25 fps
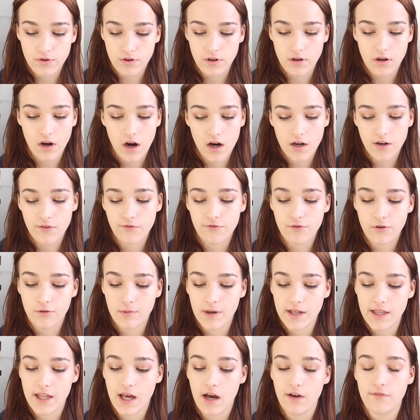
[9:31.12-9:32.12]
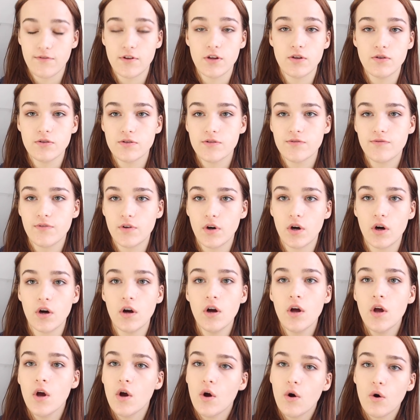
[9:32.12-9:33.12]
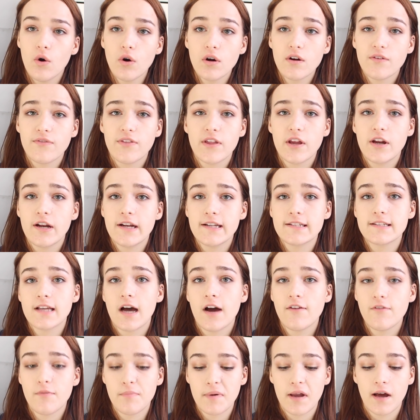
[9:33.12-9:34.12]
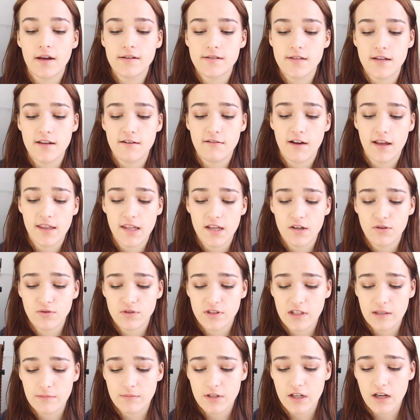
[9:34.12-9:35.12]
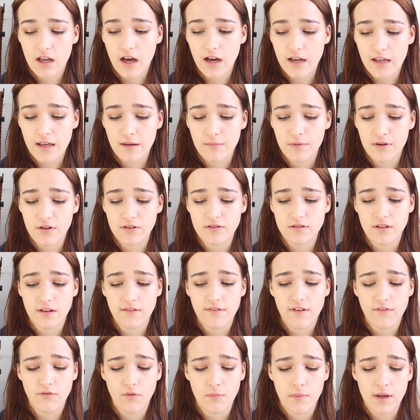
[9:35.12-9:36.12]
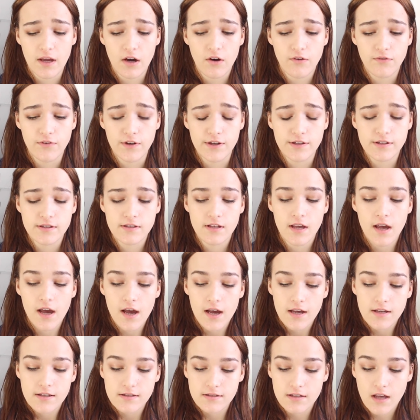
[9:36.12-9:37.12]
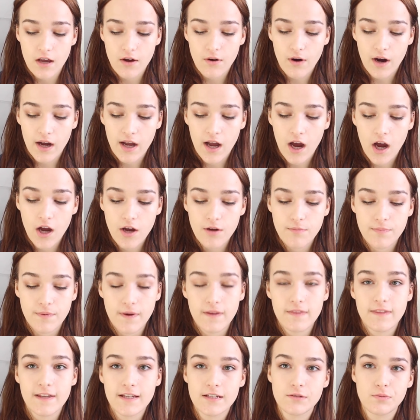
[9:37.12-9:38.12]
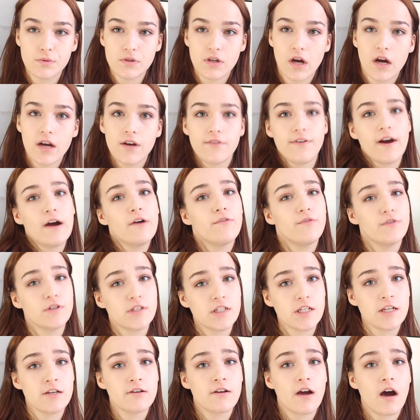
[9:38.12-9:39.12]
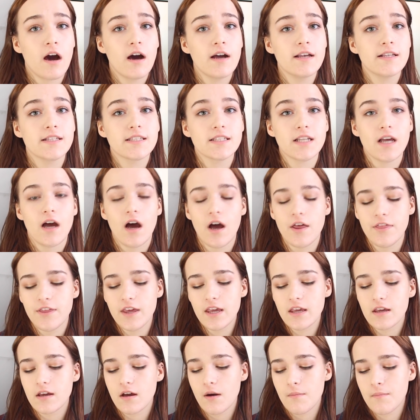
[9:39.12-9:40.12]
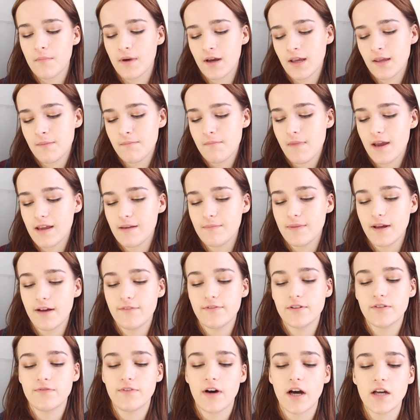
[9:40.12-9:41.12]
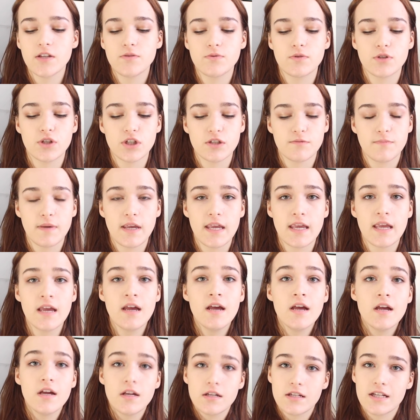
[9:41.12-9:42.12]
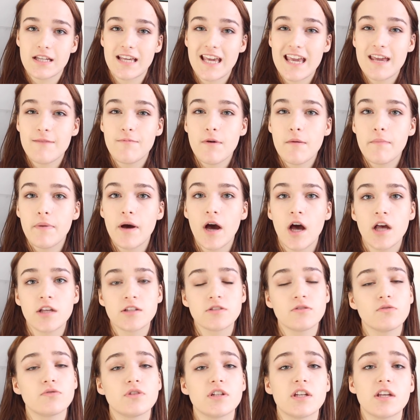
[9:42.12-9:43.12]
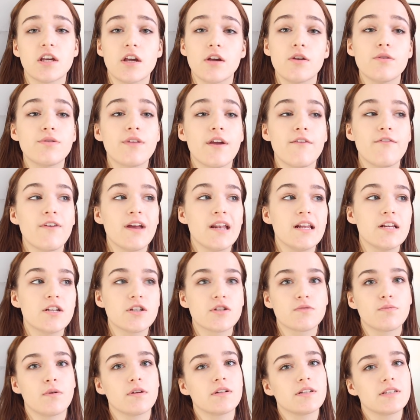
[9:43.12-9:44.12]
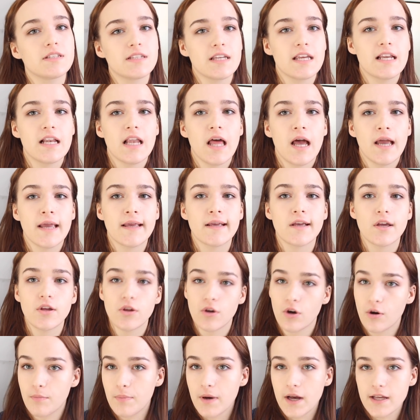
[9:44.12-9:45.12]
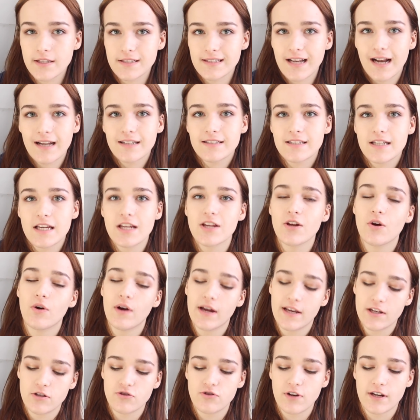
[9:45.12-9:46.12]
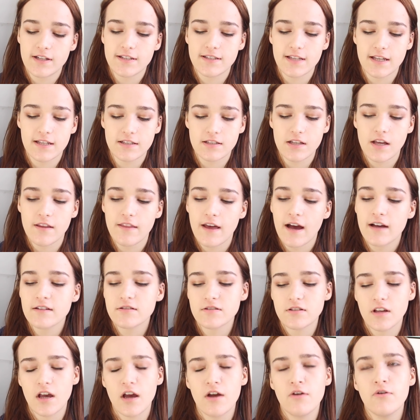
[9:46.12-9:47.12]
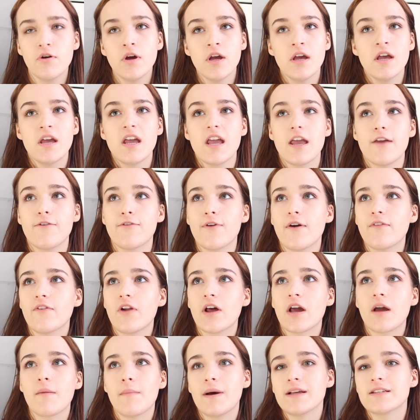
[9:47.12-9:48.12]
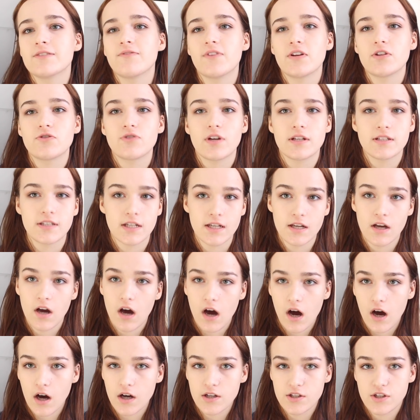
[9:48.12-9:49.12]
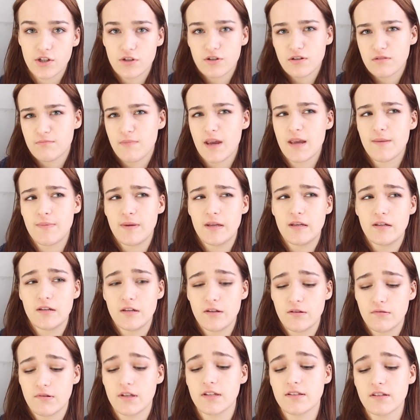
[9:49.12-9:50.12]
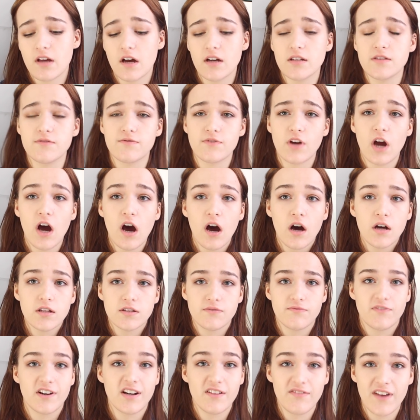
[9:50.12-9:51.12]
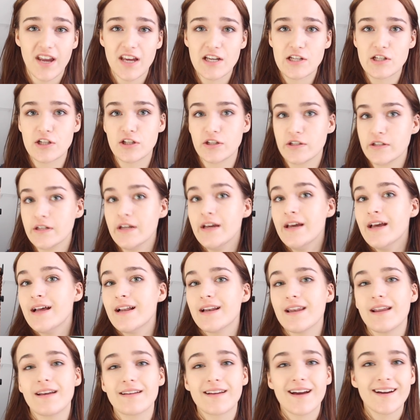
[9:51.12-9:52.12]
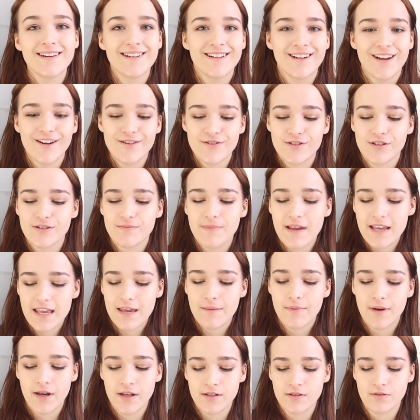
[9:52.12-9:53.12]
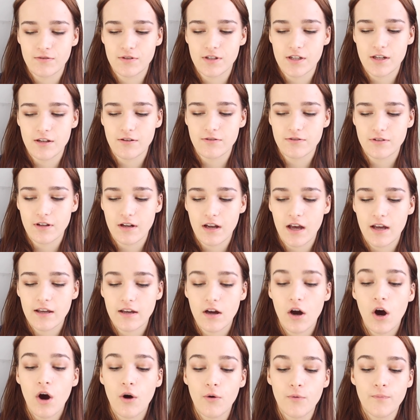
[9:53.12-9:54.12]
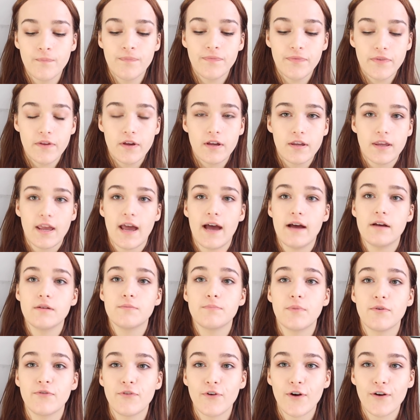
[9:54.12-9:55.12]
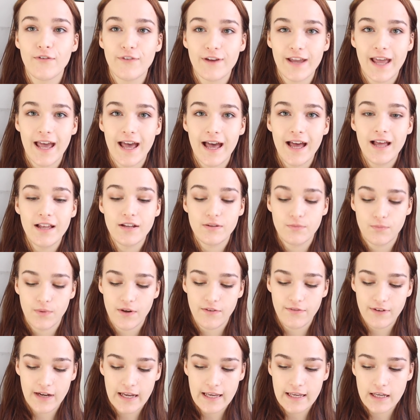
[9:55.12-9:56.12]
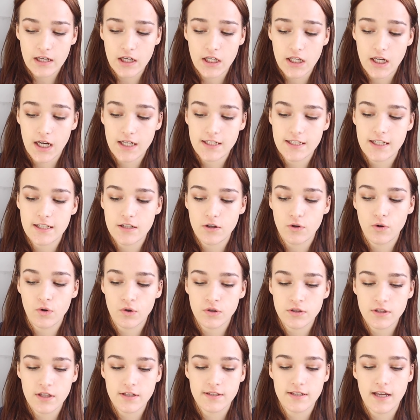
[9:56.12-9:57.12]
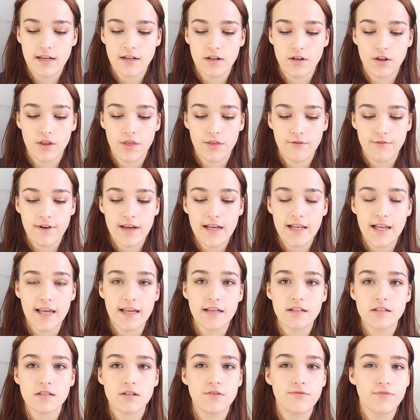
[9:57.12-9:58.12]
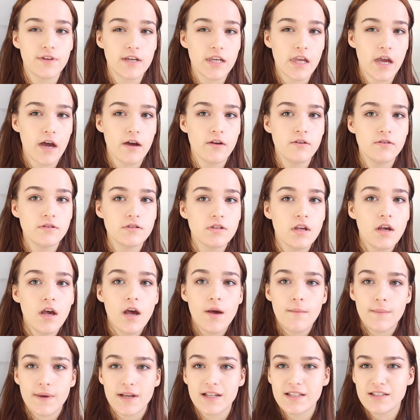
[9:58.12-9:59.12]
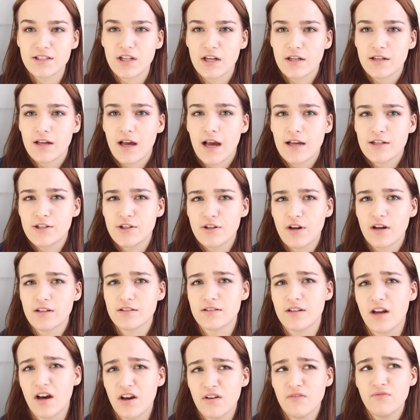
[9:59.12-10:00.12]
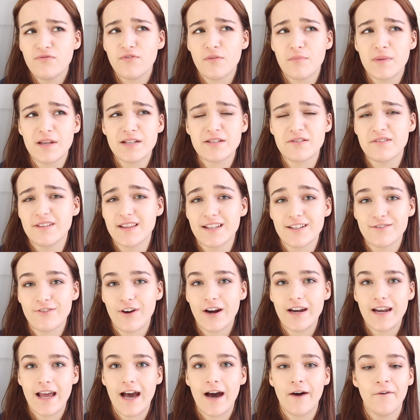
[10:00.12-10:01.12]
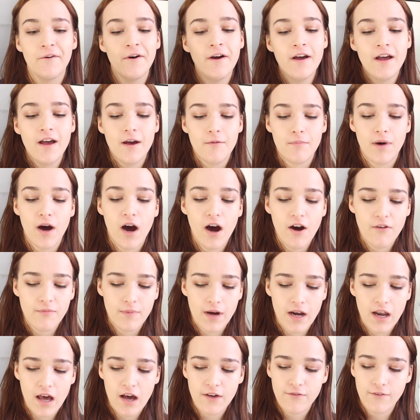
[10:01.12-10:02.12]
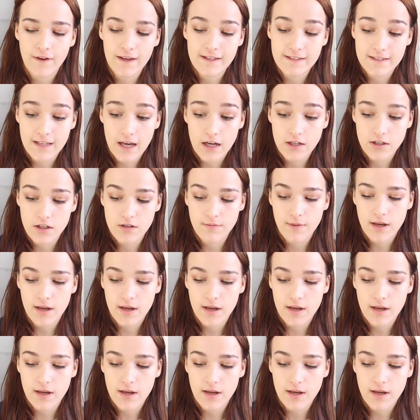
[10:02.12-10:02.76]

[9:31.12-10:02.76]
the kind of format that I've used for all of the unis that I've applied to, and they all seem to like it because they've given me offers. So I hope this was kind of helpful to you guys. I think my main bit of advice would just be to keep it personal to you. They really just want to see like your personality, your interests, things like that. So if you have like a massive interest in cars, you could maybe do designs of cars and renovation. Like, I don't know, just make it personal to you. So like, oh, yeah, before I forget, with Lincoln I did also send 3 links to videos, because as you guys know from me doing this right now, part of my life is that I do